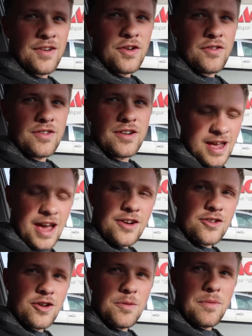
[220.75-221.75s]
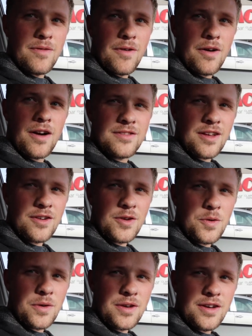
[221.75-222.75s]
I've never had a crib before. I don't
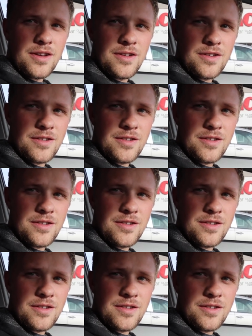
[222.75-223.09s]
know what to do. I'm